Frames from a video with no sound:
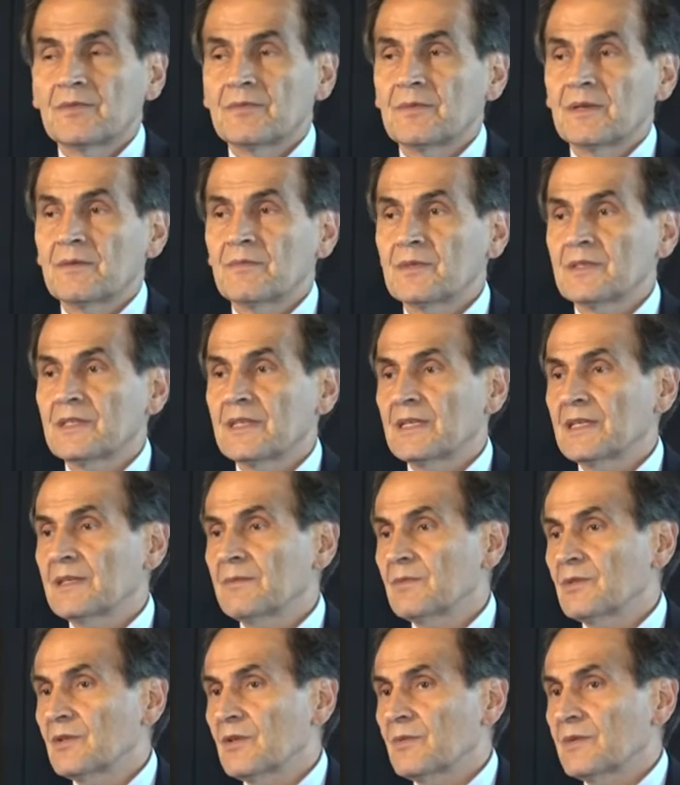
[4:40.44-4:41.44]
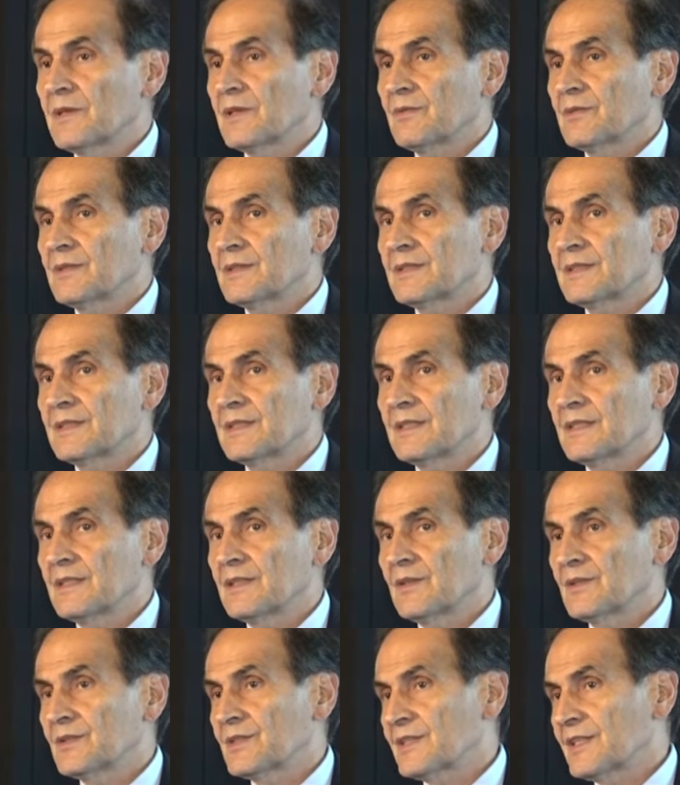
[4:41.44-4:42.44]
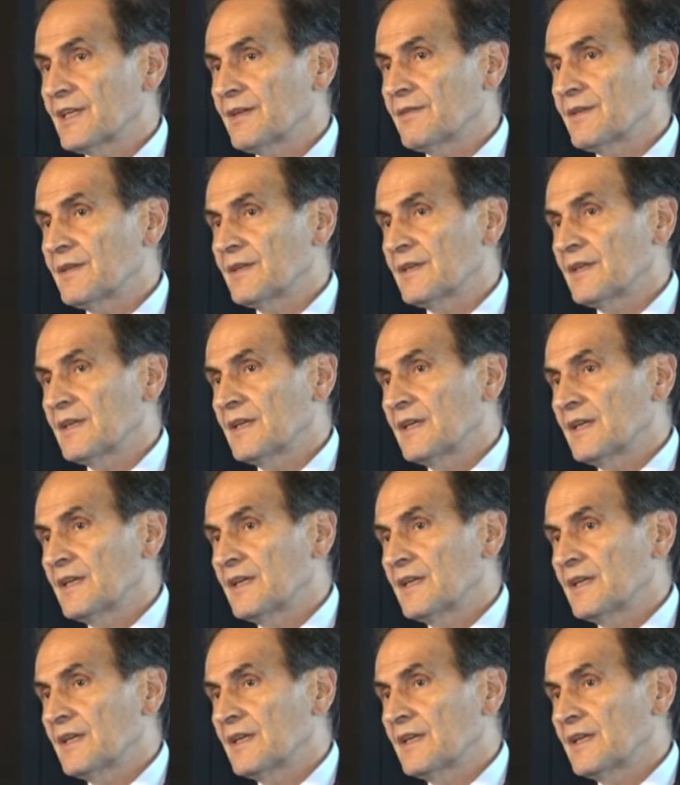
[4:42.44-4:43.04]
Remember that hemoglobin A1C of 7